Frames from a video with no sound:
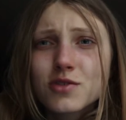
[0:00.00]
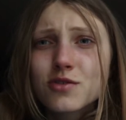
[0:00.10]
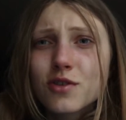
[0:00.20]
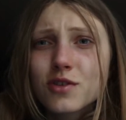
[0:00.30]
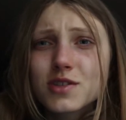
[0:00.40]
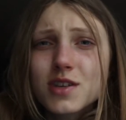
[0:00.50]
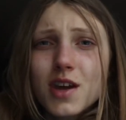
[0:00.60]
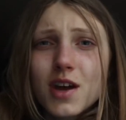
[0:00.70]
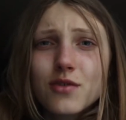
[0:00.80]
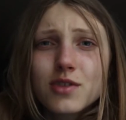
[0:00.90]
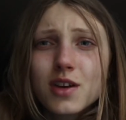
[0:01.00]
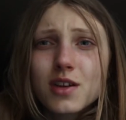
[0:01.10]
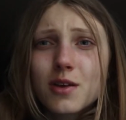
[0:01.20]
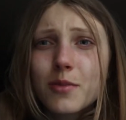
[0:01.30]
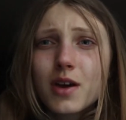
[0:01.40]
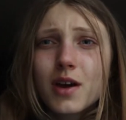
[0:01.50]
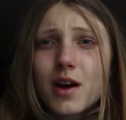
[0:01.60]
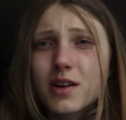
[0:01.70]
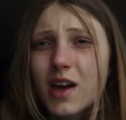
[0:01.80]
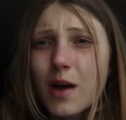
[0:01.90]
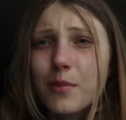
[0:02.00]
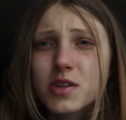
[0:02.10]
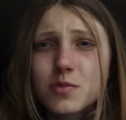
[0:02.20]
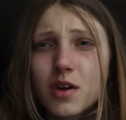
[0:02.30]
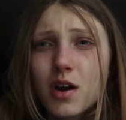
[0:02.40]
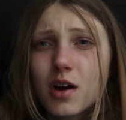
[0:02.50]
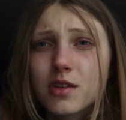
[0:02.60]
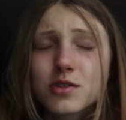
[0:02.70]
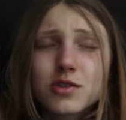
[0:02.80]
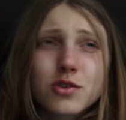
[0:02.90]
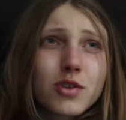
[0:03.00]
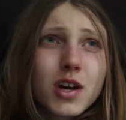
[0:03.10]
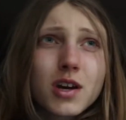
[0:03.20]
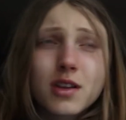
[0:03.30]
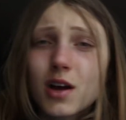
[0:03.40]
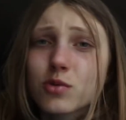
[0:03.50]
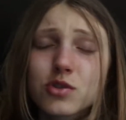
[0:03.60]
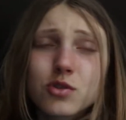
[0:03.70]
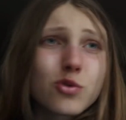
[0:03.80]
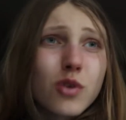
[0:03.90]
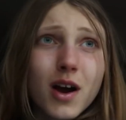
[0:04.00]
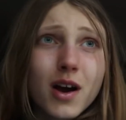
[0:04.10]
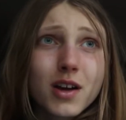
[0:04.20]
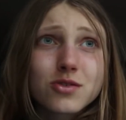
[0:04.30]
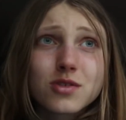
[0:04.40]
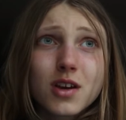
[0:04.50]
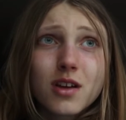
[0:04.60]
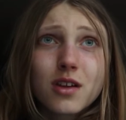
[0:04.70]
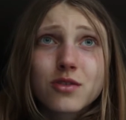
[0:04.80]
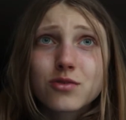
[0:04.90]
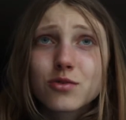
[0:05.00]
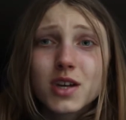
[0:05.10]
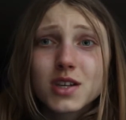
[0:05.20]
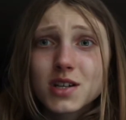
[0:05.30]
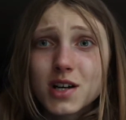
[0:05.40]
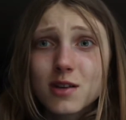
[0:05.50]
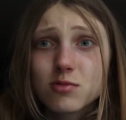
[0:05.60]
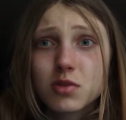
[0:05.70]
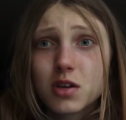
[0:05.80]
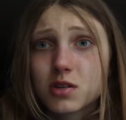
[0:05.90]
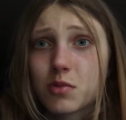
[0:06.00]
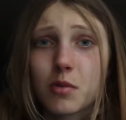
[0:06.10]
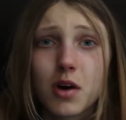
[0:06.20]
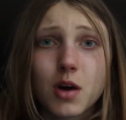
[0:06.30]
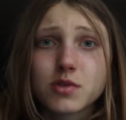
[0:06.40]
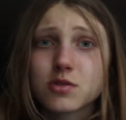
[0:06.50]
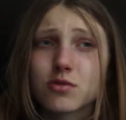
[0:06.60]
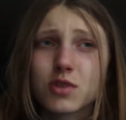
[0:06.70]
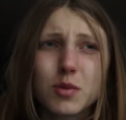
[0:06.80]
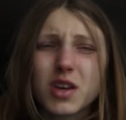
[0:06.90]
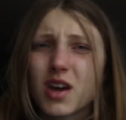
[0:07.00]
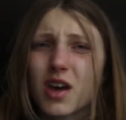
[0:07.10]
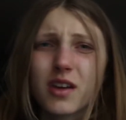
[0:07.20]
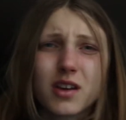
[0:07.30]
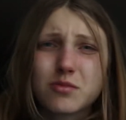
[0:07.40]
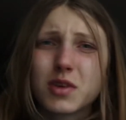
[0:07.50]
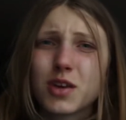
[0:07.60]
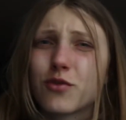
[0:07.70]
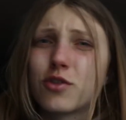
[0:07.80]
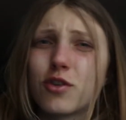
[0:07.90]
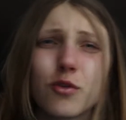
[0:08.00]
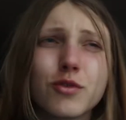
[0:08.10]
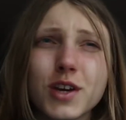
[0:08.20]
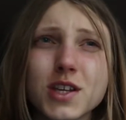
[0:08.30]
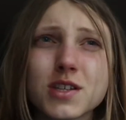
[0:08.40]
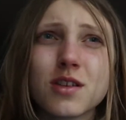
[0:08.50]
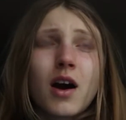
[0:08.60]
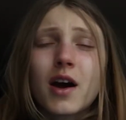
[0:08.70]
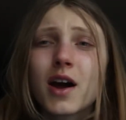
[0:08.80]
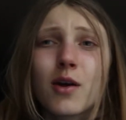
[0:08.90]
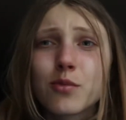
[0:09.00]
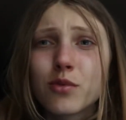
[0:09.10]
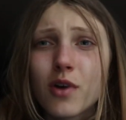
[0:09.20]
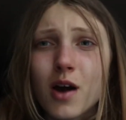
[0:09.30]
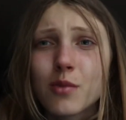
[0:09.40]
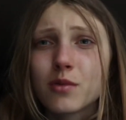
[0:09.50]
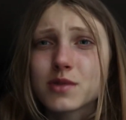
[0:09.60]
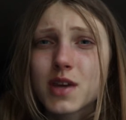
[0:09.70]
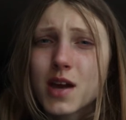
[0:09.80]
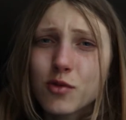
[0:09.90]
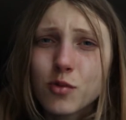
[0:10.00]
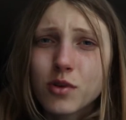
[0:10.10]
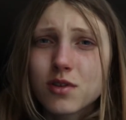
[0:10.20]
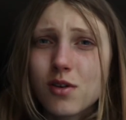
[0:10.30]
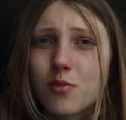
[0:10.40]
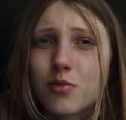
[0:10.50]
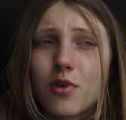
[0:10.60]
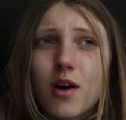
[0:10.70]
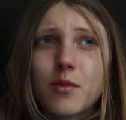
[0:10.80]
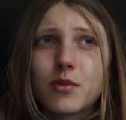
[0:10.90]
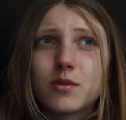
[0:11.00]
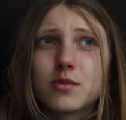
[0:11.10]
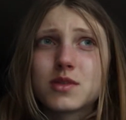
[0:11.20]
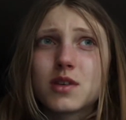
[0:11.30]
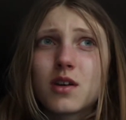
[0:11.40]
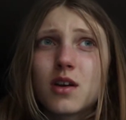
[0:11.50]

You don't see everything that happens behind the screen. I was crying today like 3 times because my mom is screaming, yelling at me for no reason. I have problems. Everyone have problems.